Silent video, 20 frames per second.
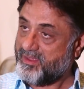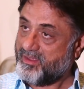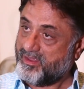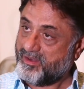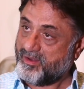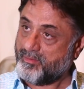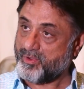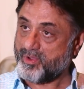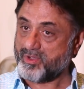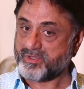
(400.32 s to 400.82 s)

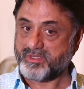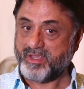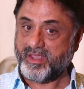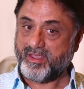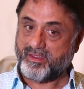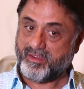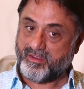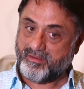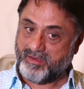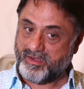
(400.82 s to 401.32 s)
because the
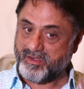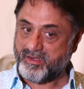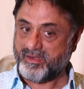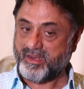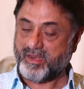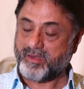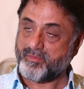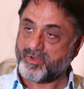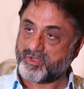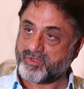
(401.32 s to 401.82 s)
Indian
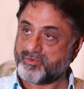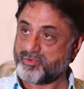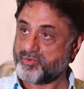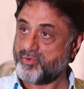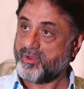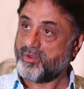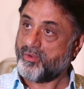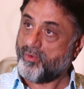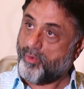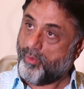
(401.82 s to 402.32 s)
animation was
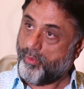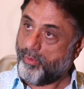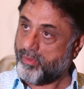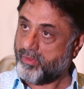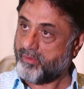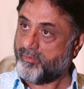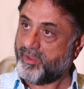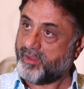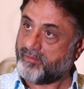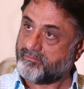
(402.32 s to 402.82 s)
going all
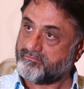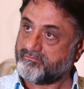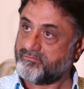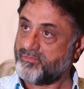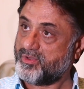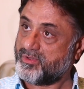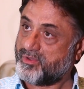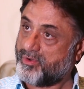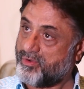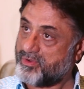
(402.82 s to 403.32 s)
the way
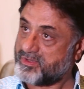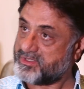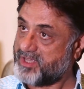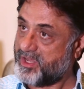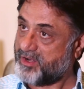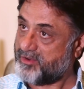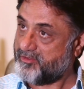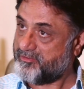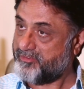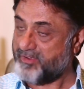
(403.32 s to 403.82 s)
on the wrong
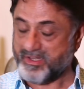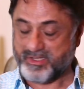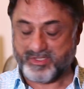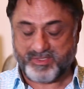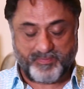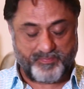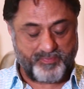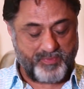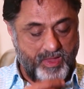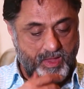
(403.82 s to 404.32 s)
side of the
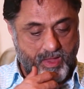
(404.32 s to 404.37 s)
fence.